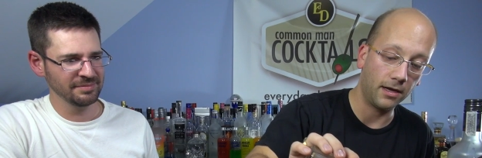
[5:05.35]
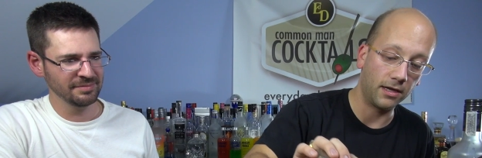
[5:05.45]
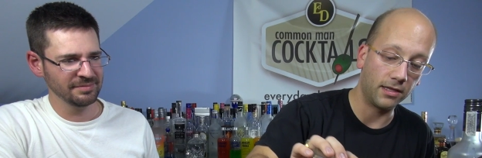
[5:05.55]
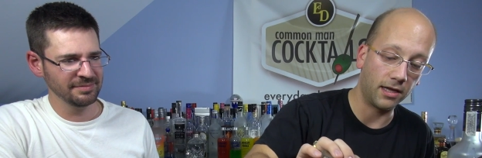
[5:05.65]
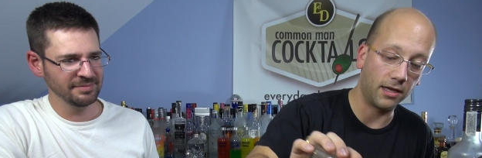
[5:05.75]

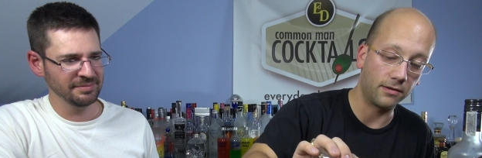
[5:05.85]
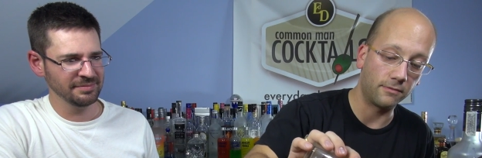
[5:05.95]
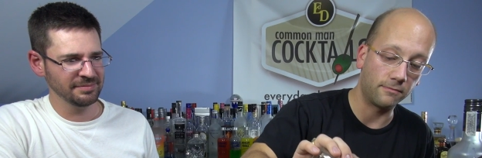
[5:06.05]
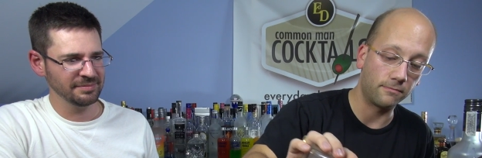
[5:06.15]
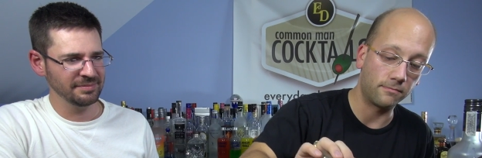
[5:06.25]
Speaker 1: And then...
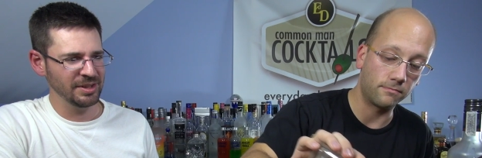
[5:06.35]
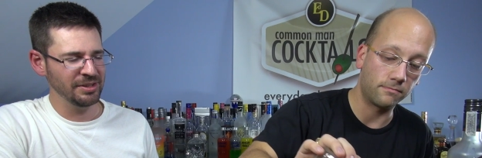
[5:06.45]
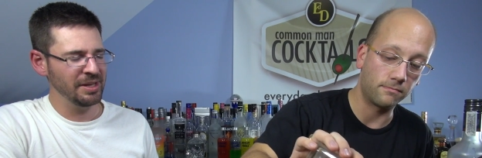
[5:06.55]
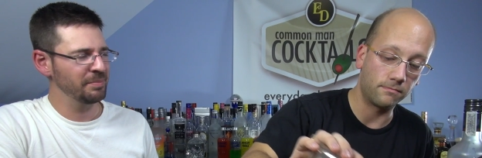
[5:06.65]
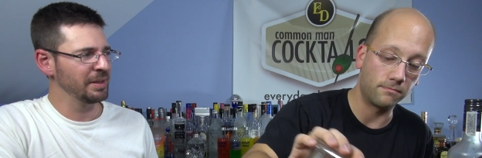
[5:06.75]

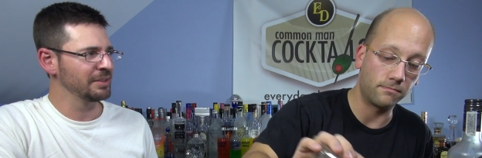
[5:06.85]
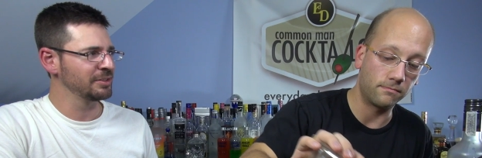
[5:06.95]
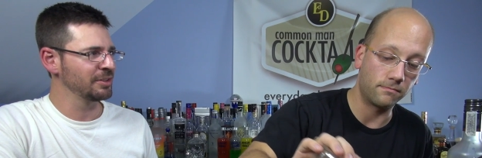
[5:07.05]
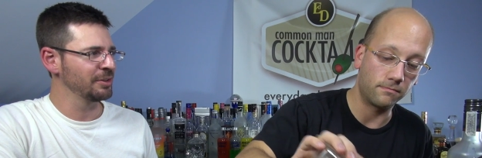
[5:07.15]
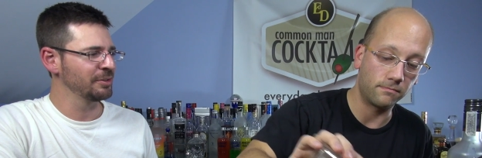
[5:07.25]
Speaker 2: You're not being
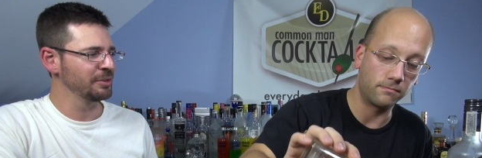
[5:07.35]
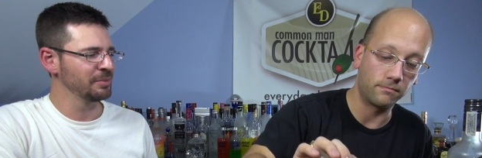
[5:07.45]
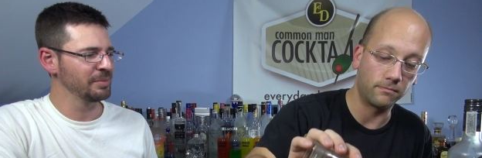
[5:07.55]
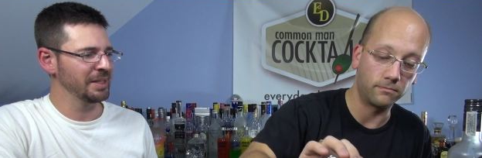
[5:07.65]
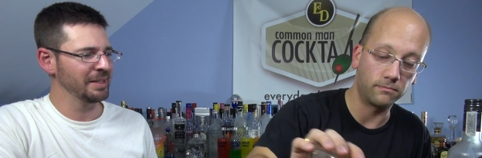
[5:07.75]
slow,
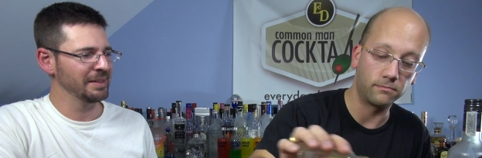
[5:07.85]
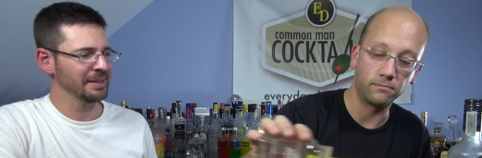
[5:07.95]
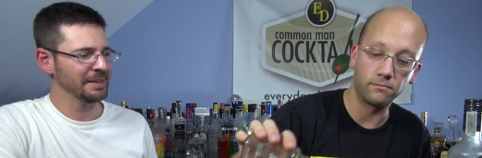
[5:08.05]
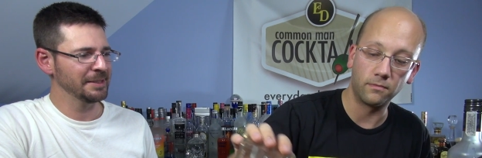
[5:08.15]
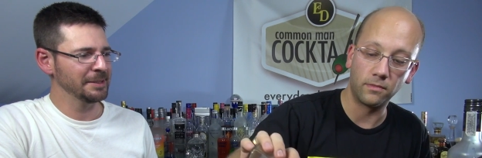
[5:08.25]
you're
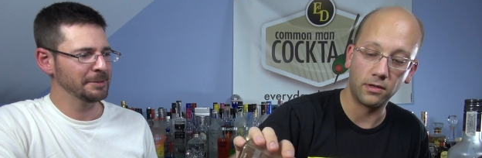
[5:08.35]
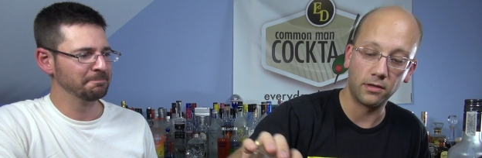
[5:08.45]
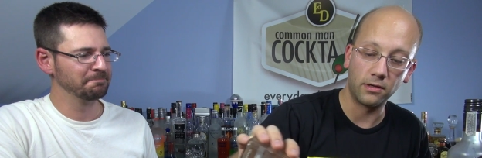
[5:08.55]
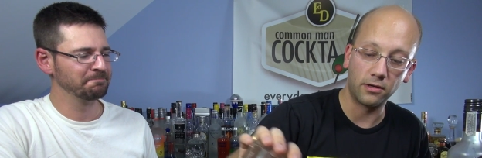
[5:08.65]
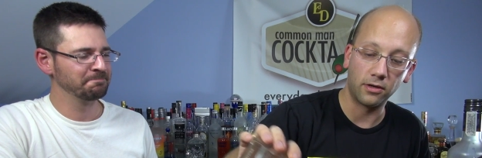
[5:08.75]
being...
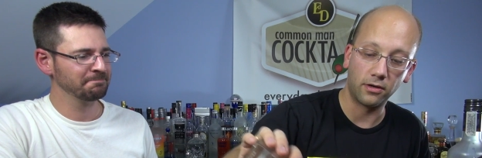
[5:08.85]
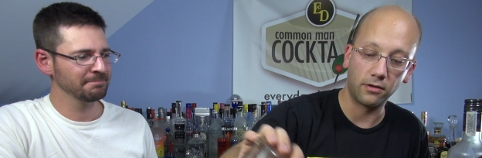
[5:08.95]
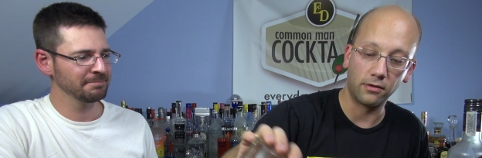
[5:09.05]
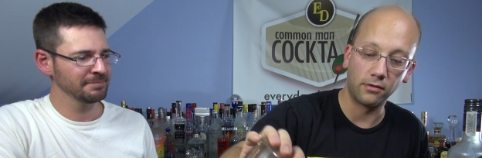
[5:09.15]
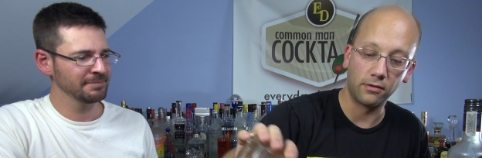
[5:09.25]
Um...
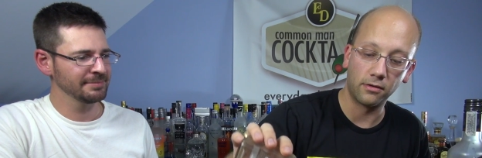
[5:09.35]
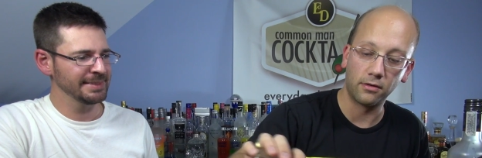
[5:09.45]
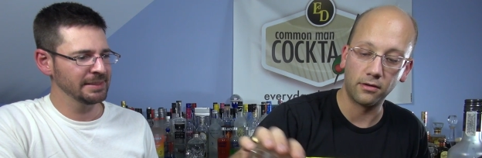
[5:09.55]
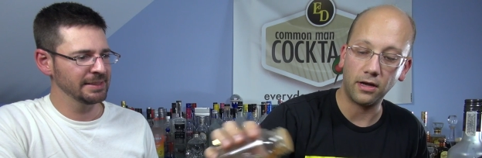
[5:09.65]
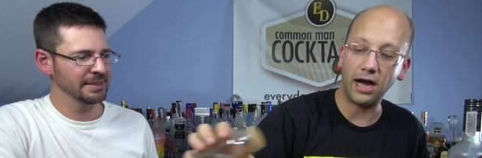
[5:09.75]

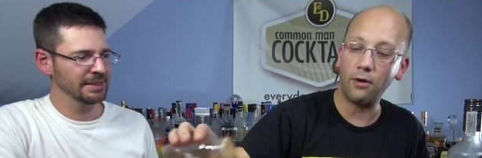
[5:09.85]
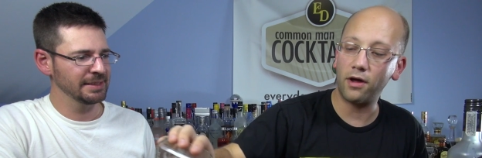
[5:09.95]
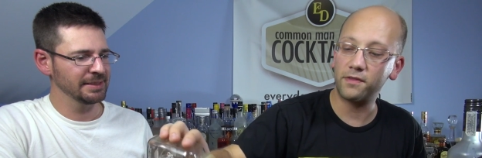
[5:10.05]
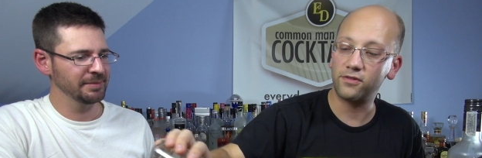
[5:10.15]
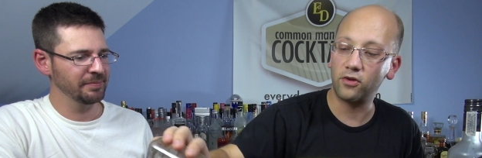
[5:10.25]
Speaker 1: I
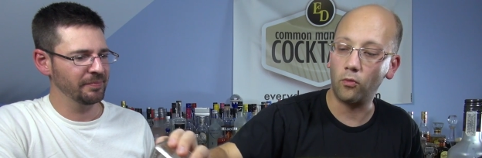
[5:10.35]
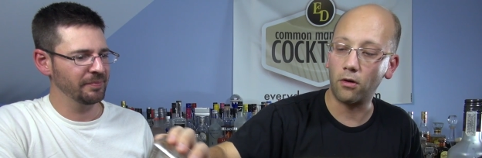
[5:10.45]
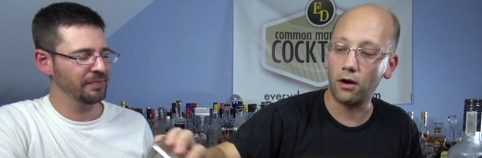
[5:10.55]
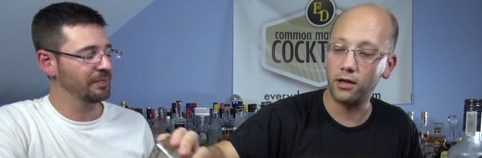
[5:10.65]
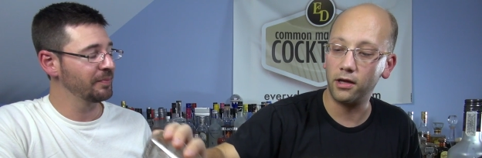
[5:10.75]
want this to
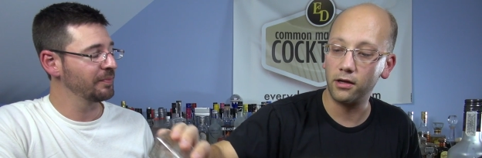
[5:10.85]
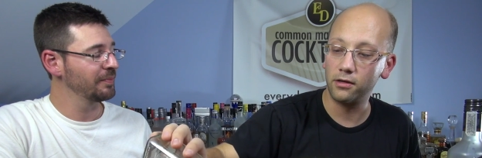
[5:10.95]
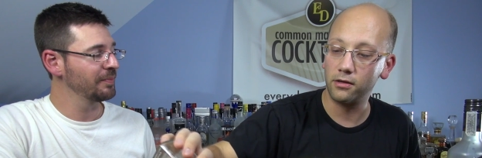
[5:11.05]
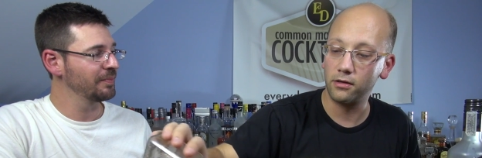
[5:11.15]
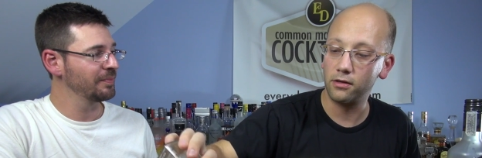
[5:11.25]
work.
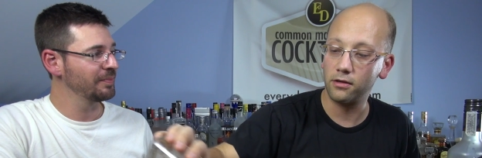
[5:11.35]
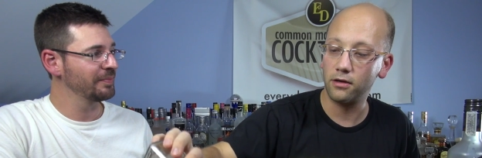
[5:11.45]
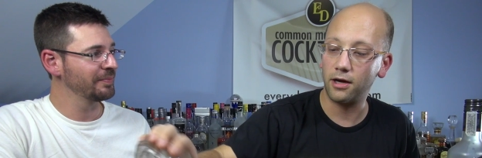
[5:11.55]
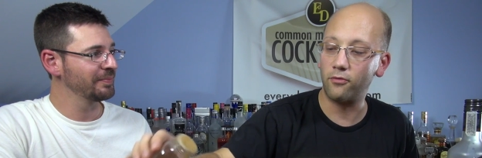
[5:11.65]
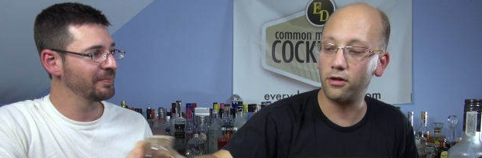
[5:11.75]

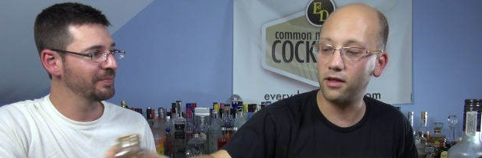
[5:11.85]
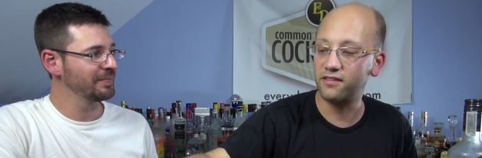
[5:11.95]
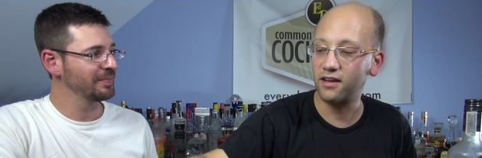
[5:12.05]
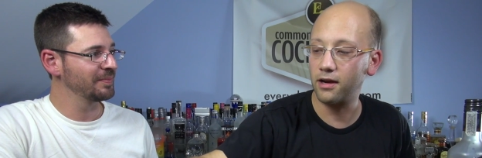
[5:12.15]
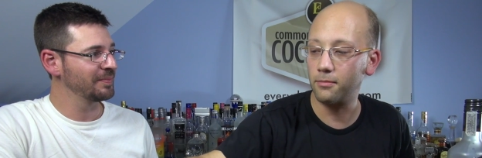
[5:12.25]
I'm really
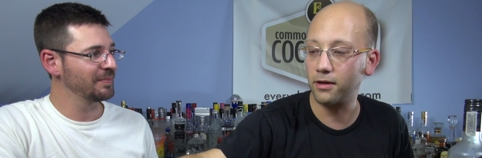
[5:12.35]
excited